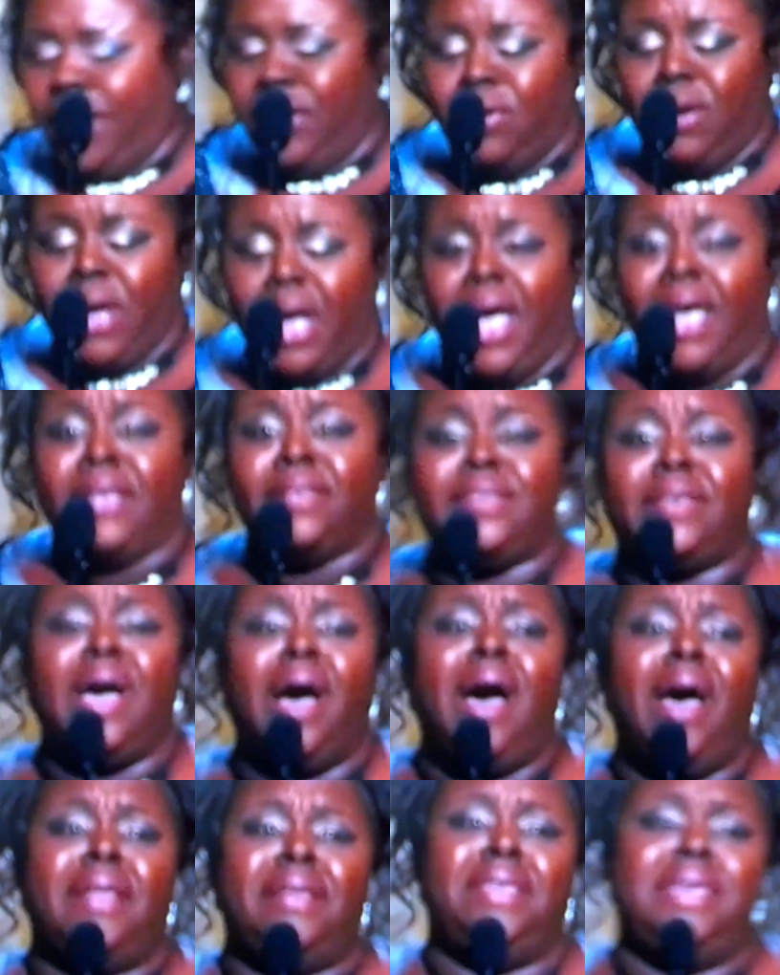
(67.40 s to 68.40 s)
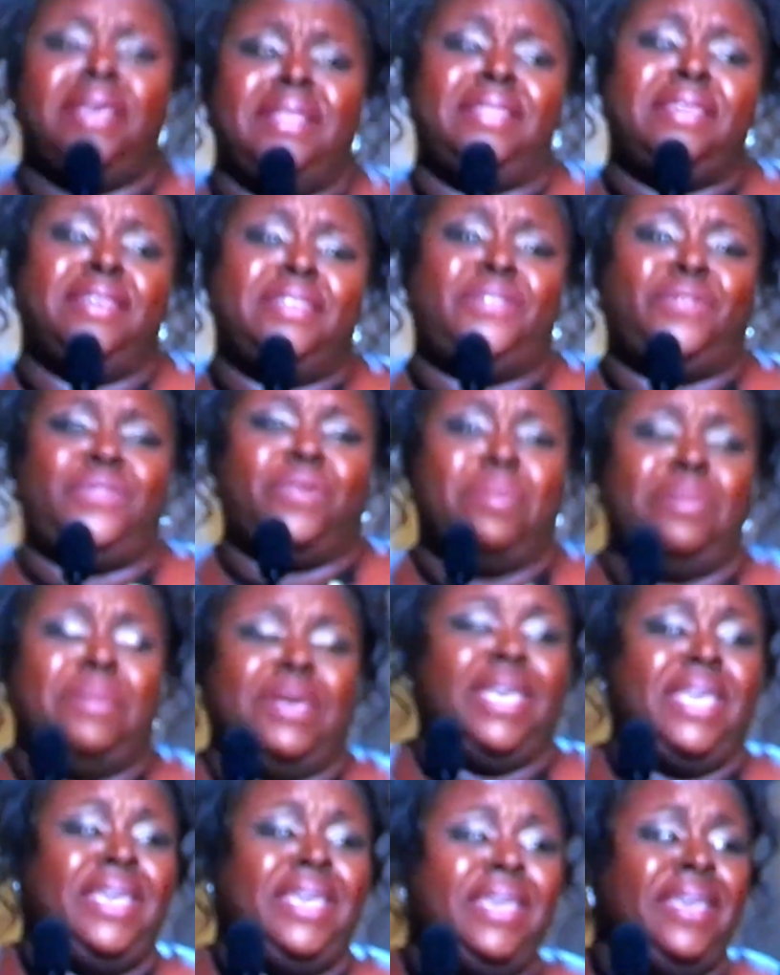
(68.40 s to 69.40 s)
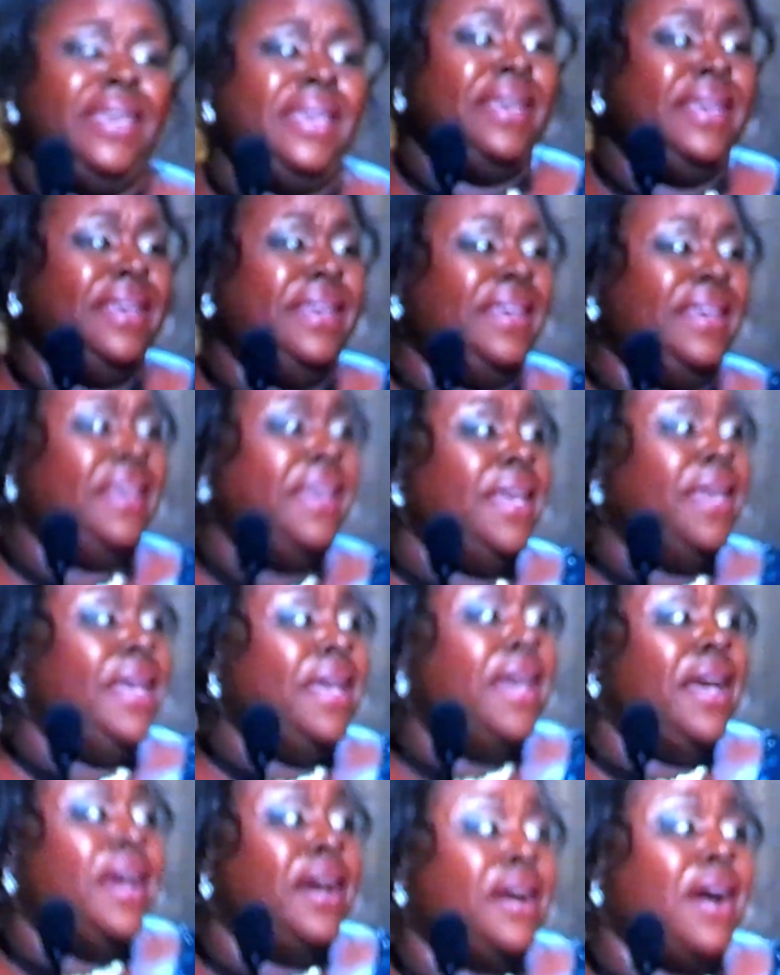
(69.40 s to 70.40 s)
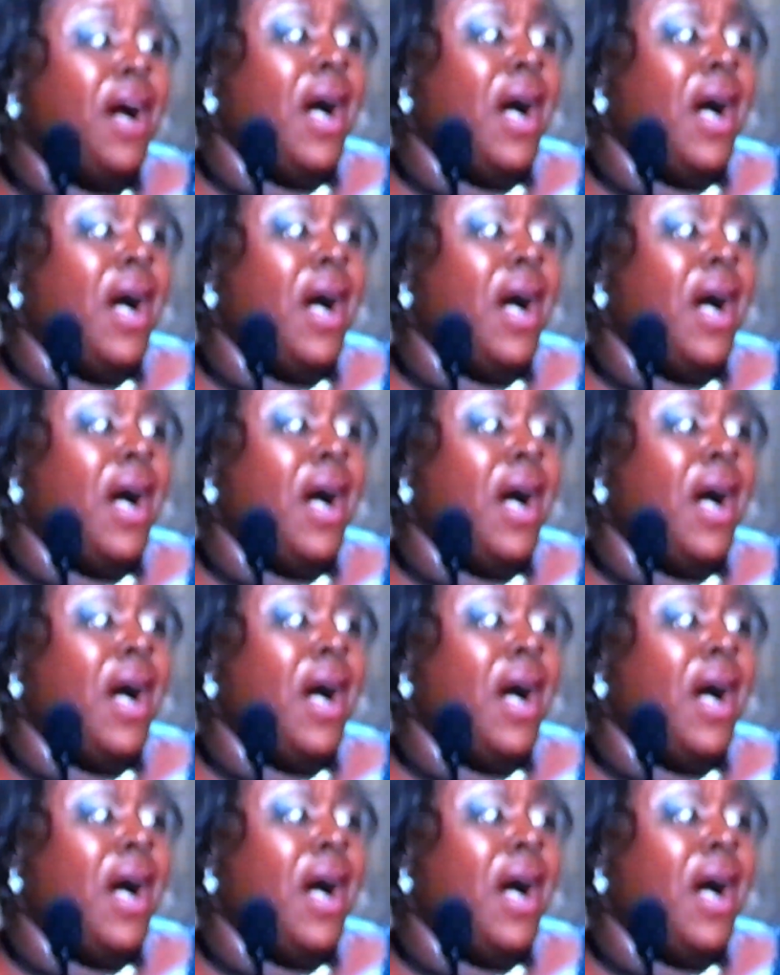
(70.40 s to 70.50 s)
in the warm sounds of Sunday morning choirs, the